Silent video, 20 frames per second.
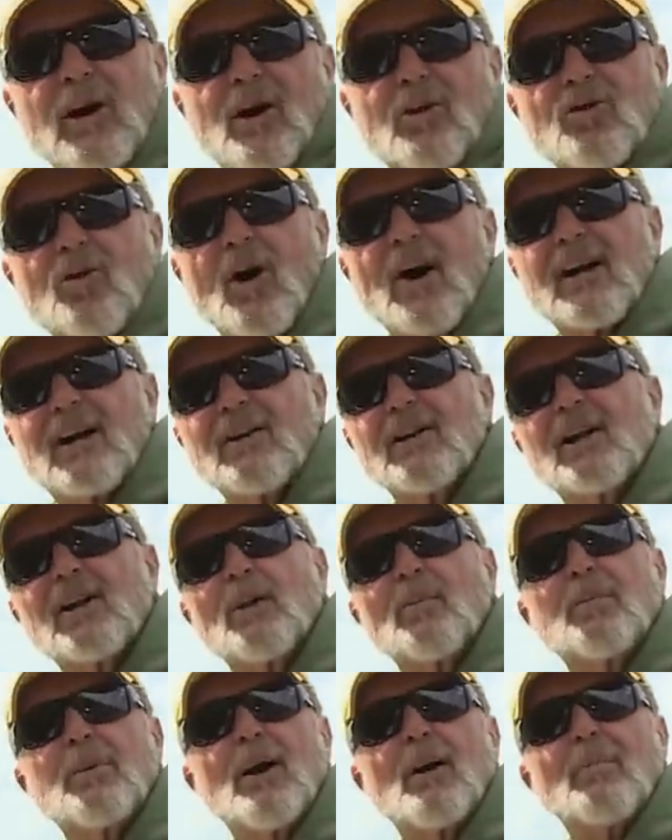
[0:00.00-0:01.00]
going to talk a
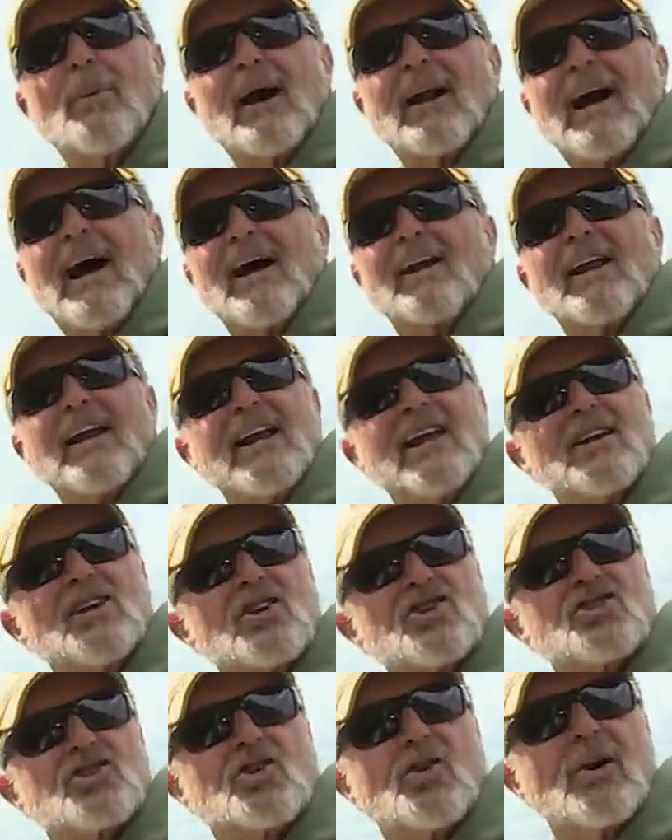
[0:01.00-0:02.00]
little bit about how the
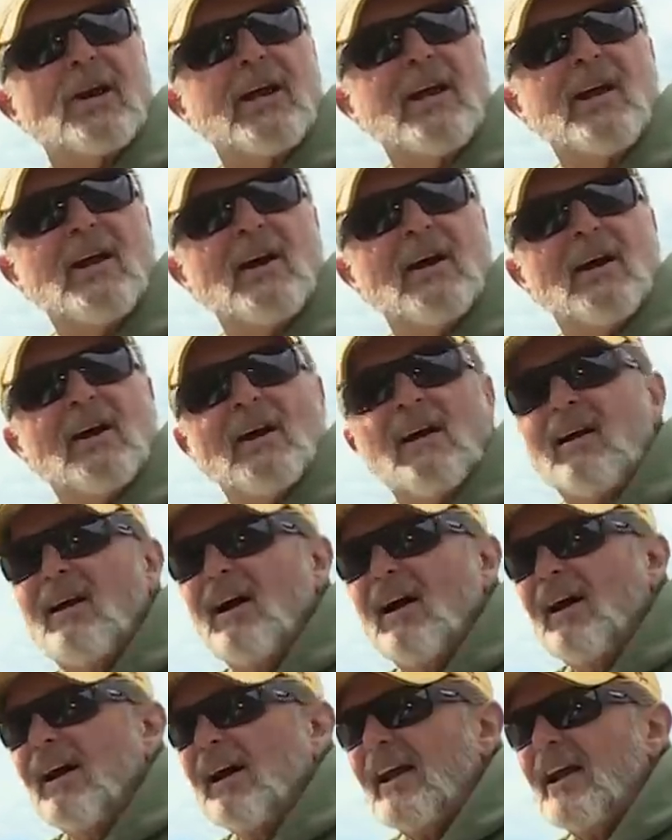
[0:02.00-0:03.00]
industry
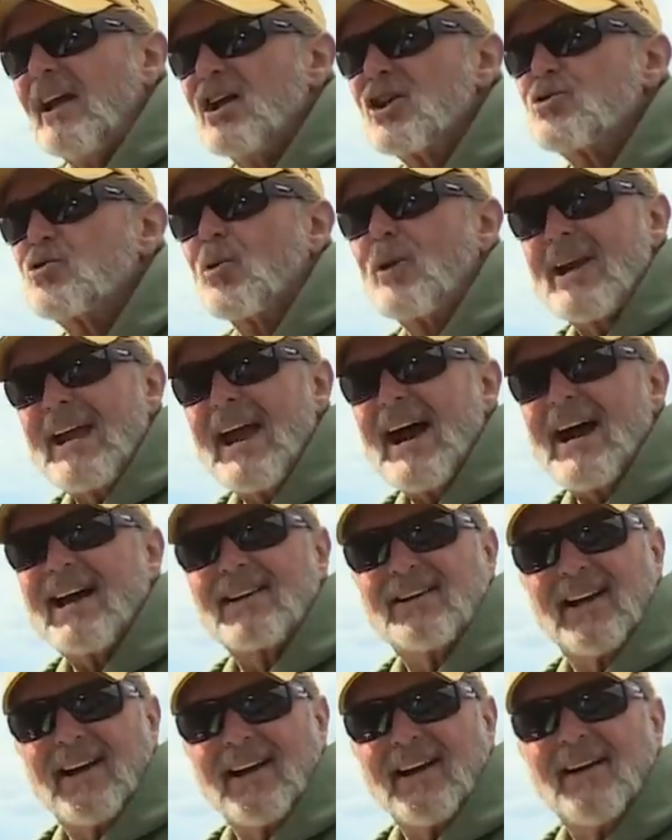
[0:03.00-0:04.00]
is
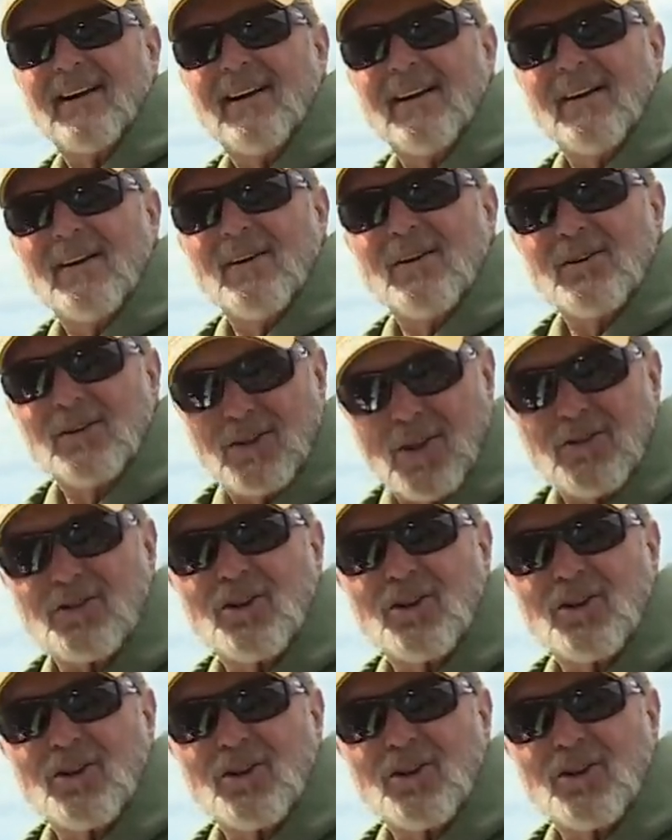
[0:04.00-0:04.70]
reacting to